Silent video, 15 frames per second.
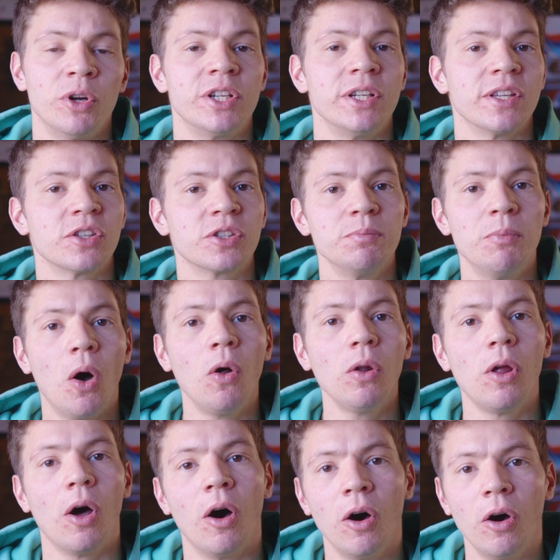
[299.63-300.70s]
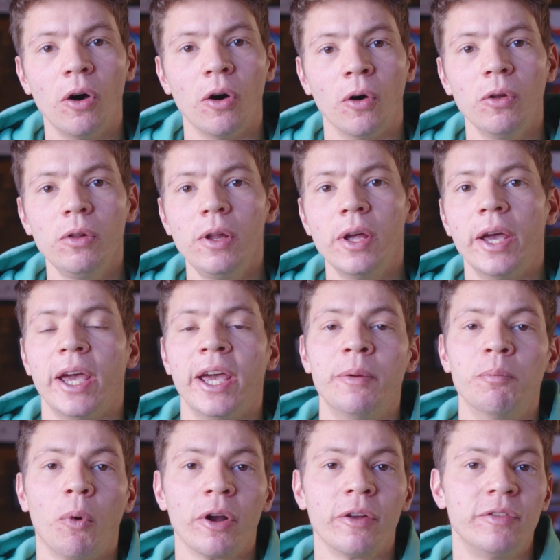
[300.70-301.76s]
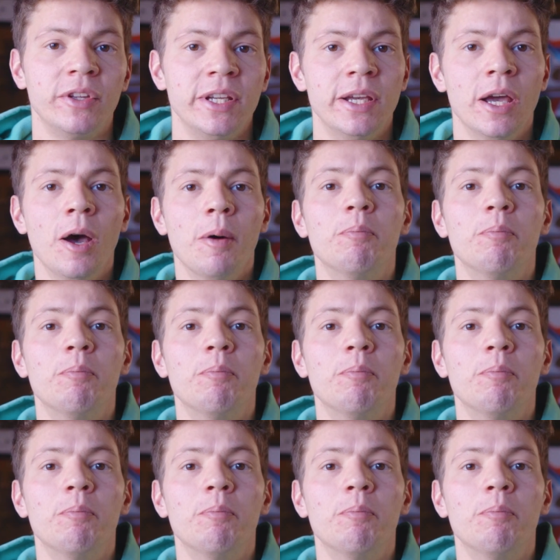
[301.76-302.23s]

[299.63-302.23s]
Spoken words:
which is a small hole in one of the